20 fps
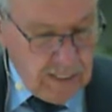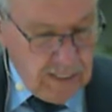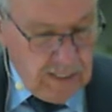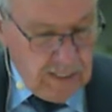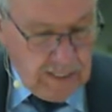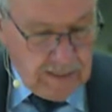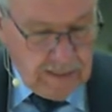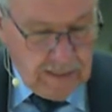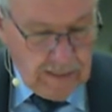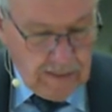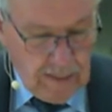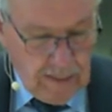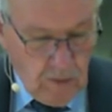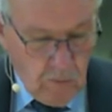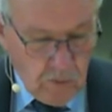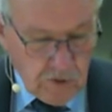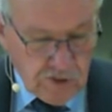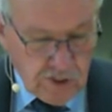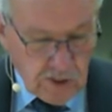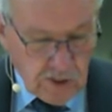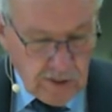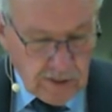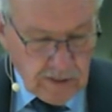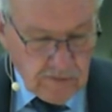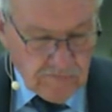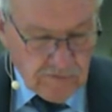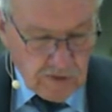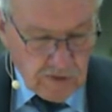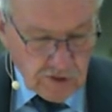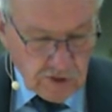And I want you to look
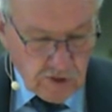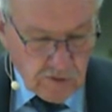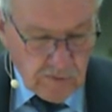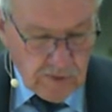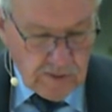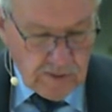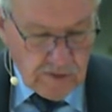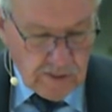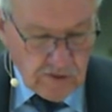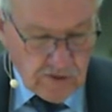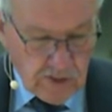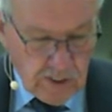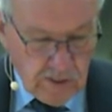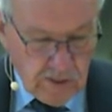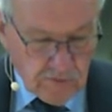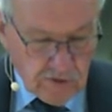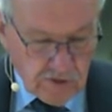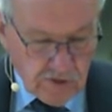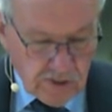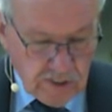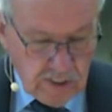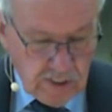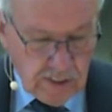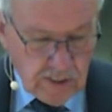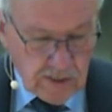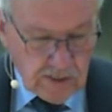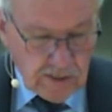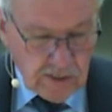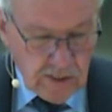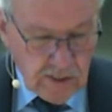at 1 Corinthians chapter
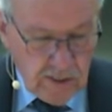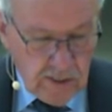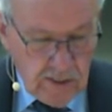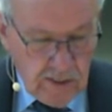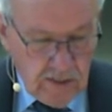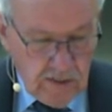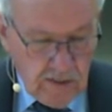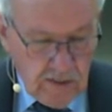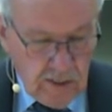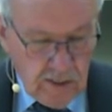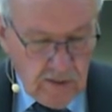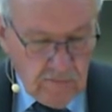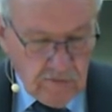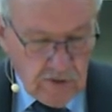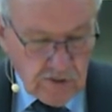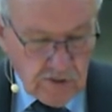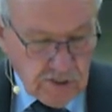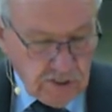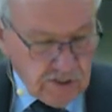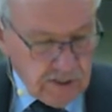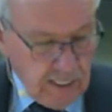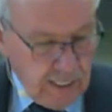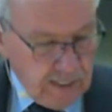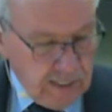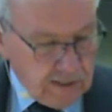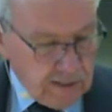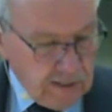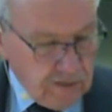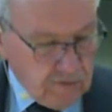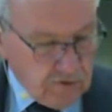6, verses
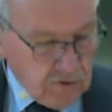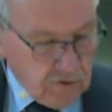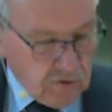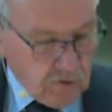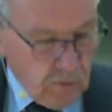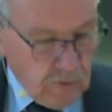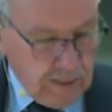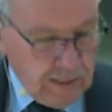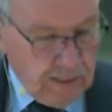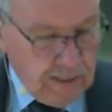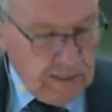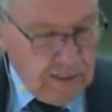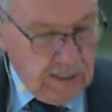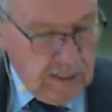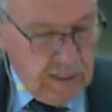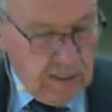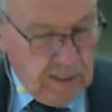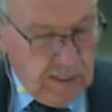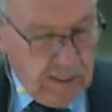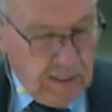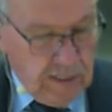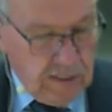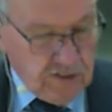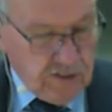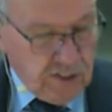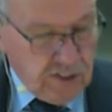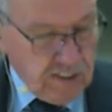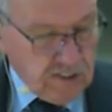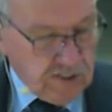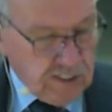19 through 20,
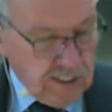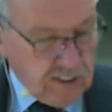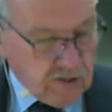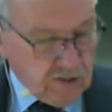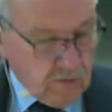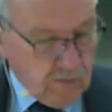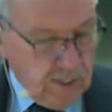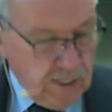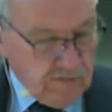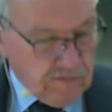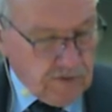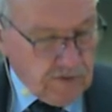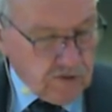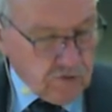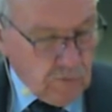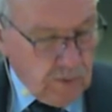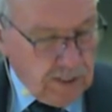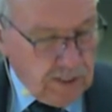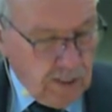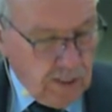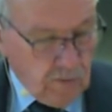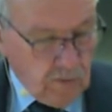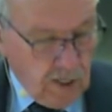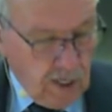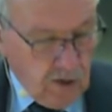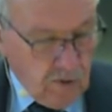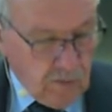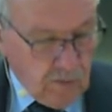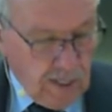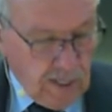just as a reference. We don't
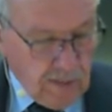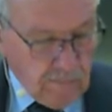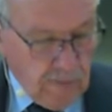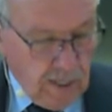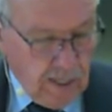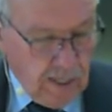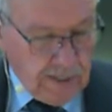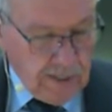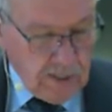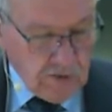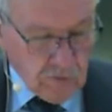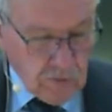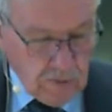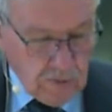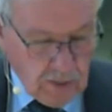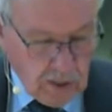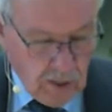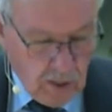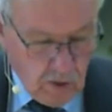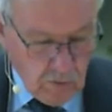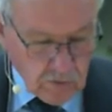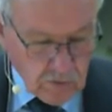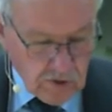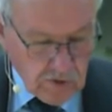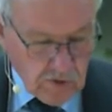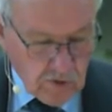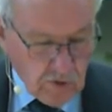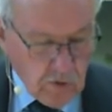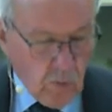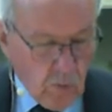own our bodies. We belong to
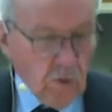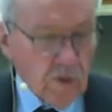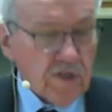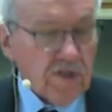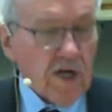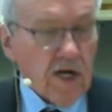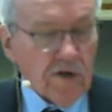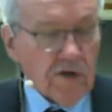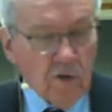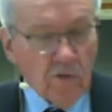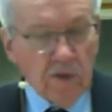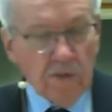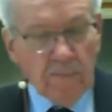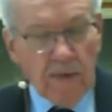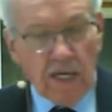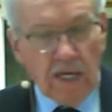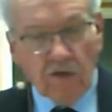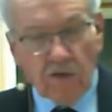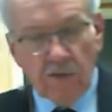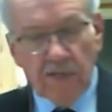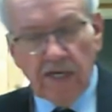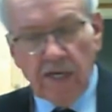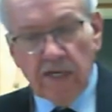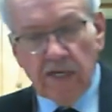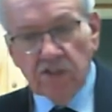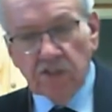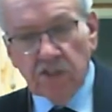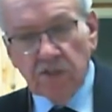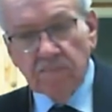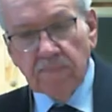the Lord, not only by
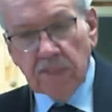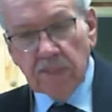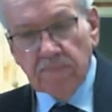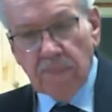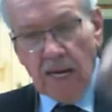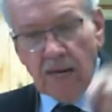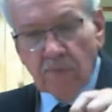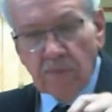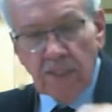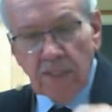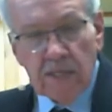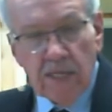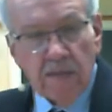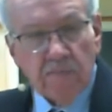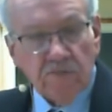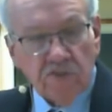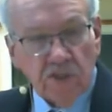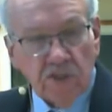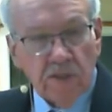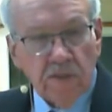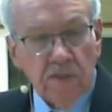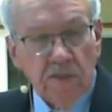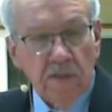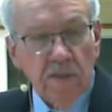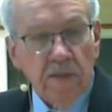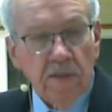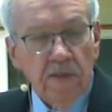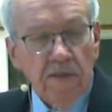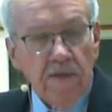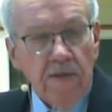creation, but by redemption.
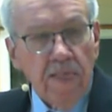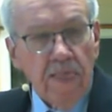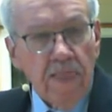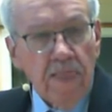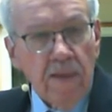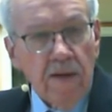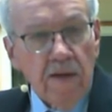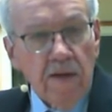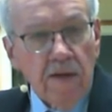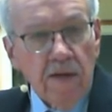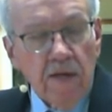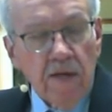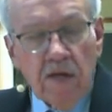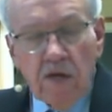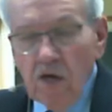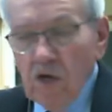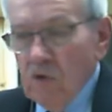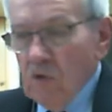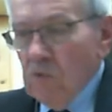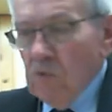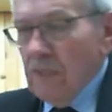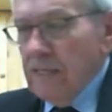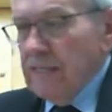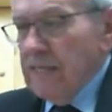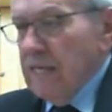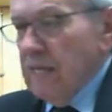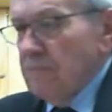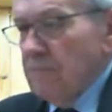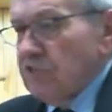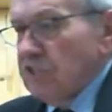
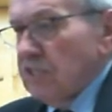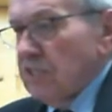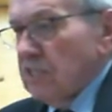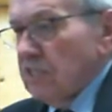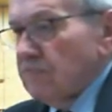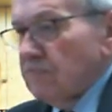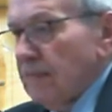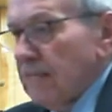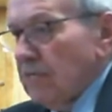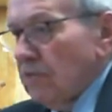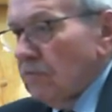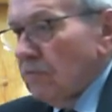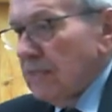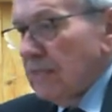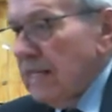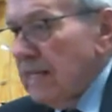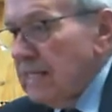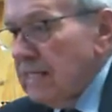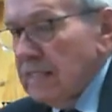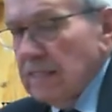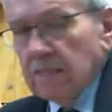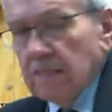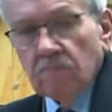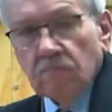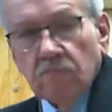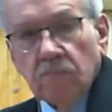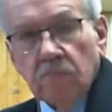Redemption is being redeemed.